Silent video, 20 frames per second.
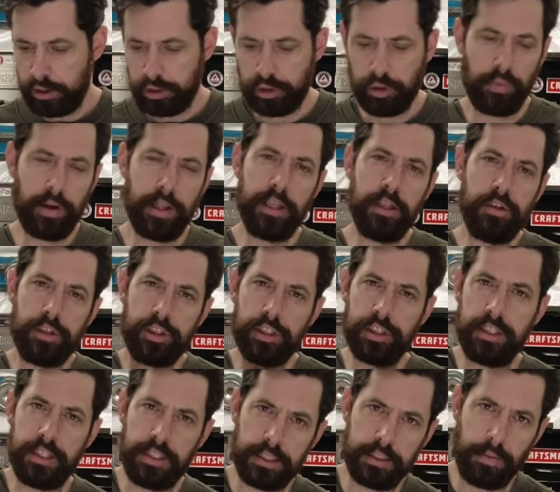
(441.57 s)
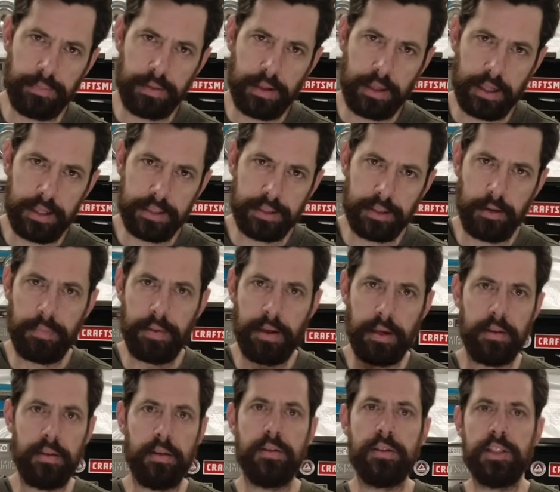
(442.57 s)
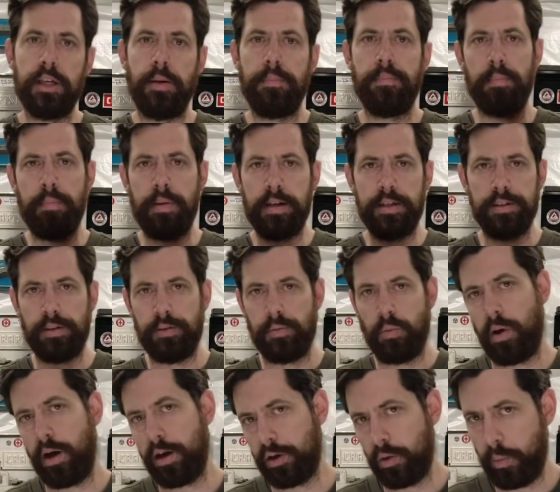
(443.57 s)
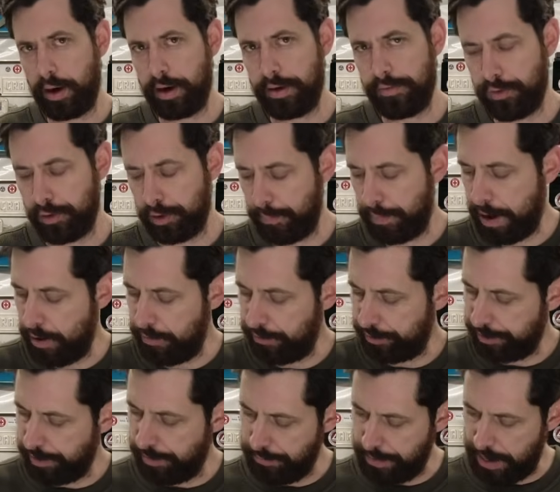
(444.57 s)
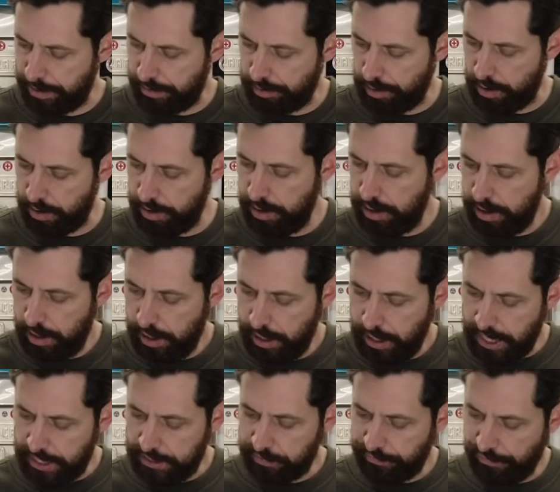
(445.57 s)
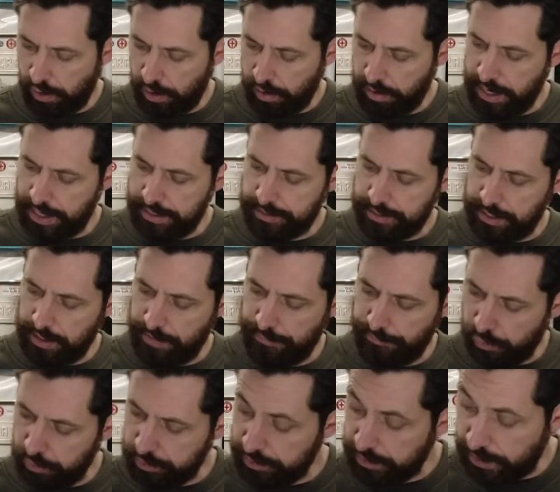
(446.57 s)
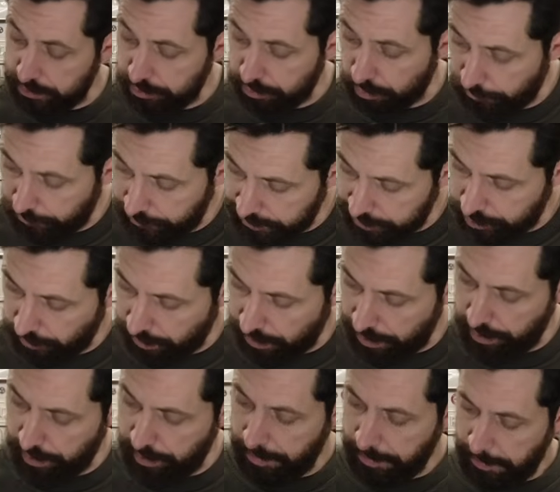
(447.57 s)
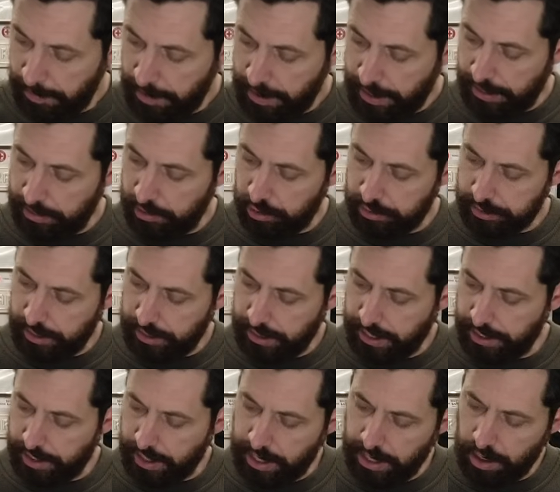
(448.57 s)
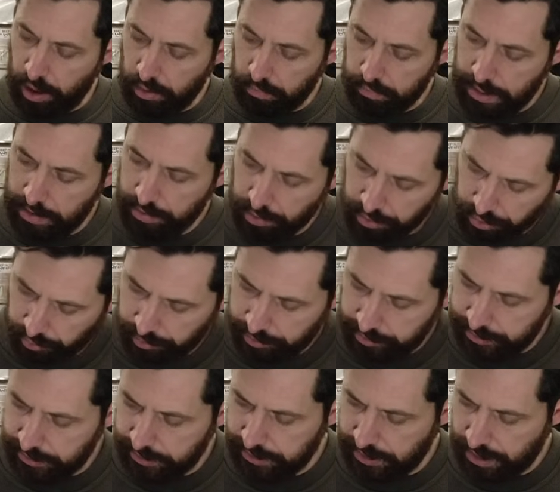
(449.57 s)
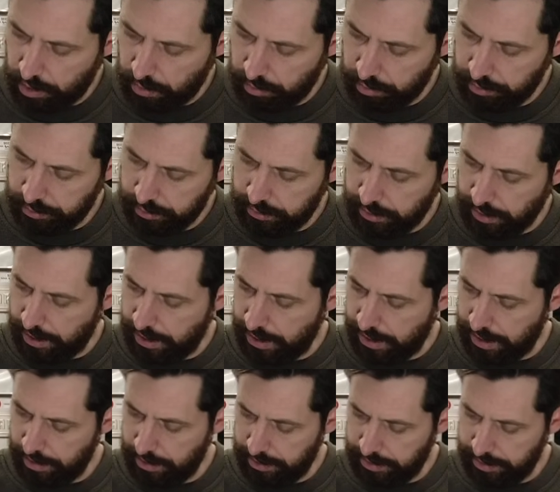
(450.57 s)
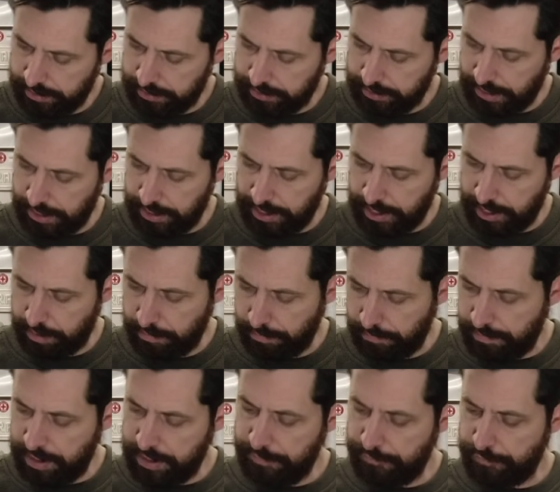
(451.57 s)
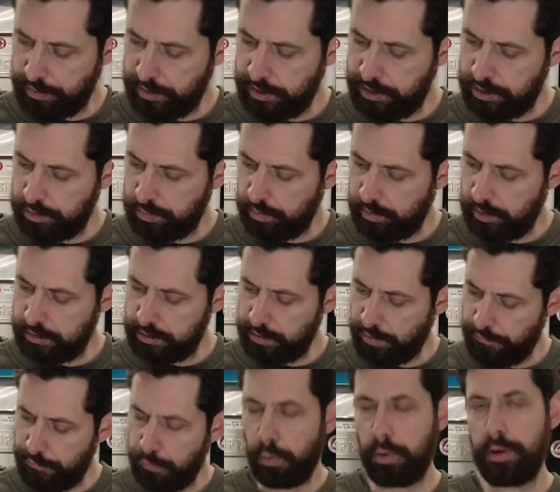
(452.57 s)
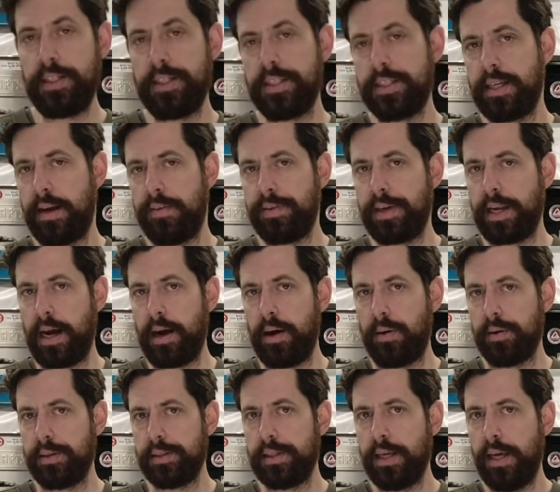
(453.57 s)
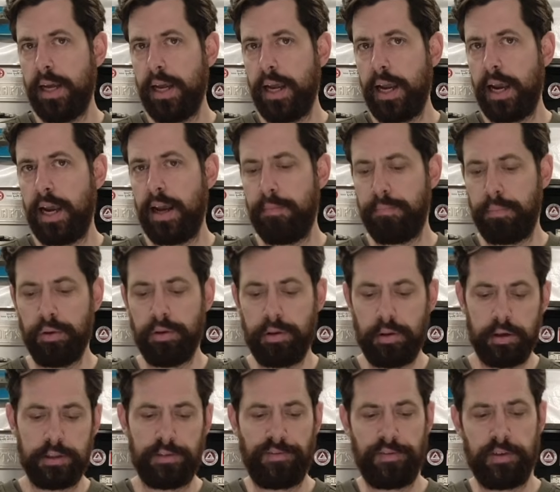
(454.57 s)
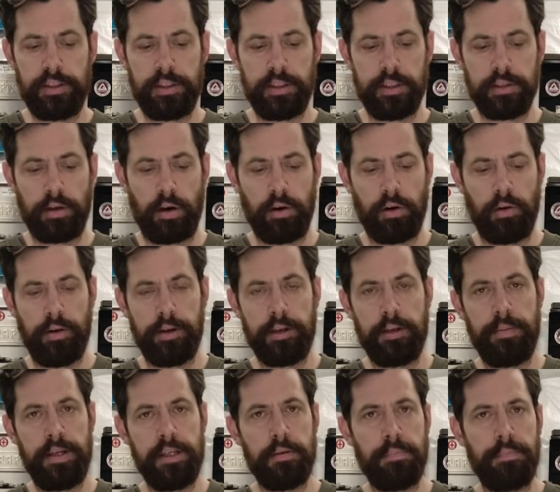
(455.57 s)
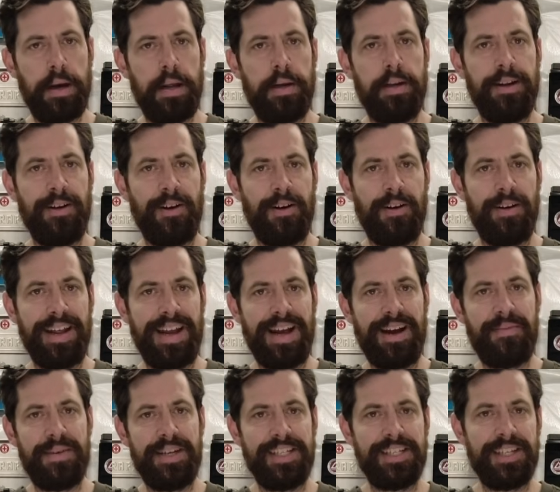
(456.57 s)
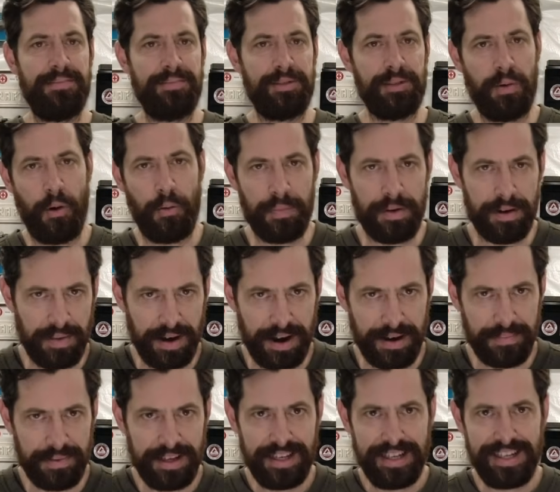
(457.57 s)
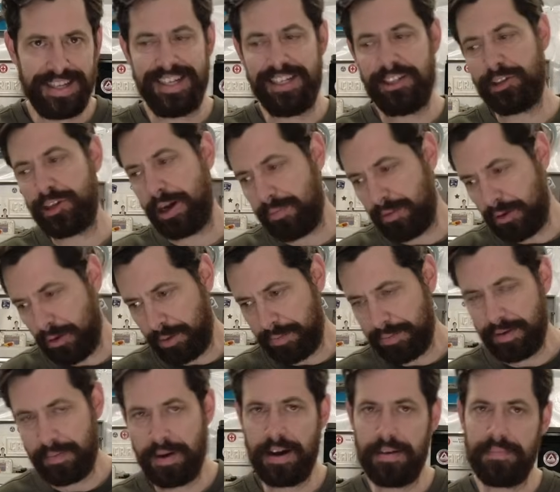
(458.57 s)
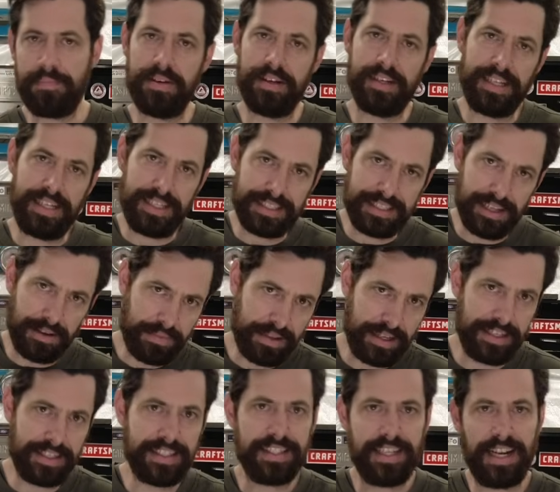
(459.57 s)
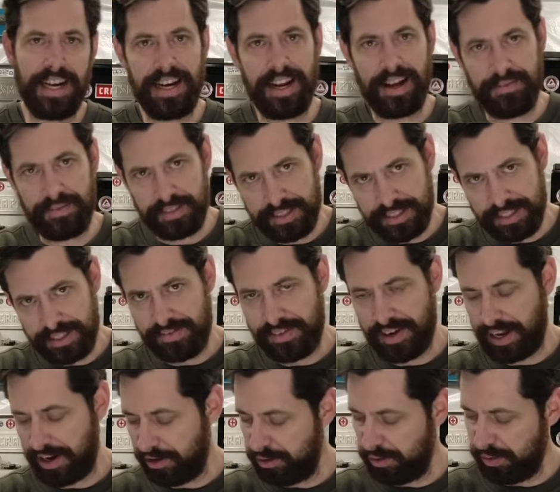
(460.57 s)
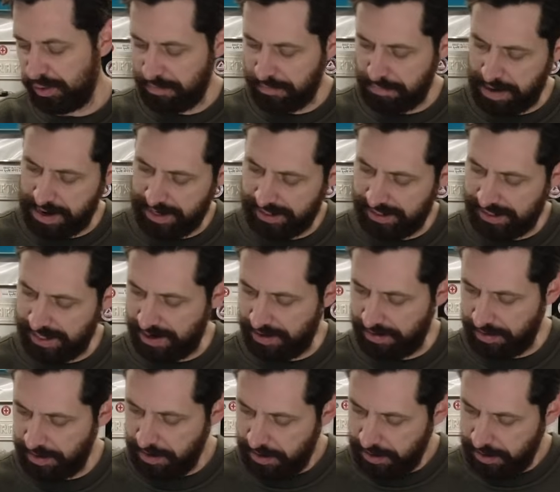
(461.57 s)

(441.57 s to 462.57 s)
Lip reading: So really, you just need something that's going to be a little supplemental while you're waiting for the power to come back on. As far as the full-size refrigerator, it looks like I could get around 36 hours out of this, and then the mini fridge was 47 hours. And both of those fridges are going to be dependent on how many times you open them up. Each time you open them up, it heats up the inside. Obviously, you've got to cool it back down.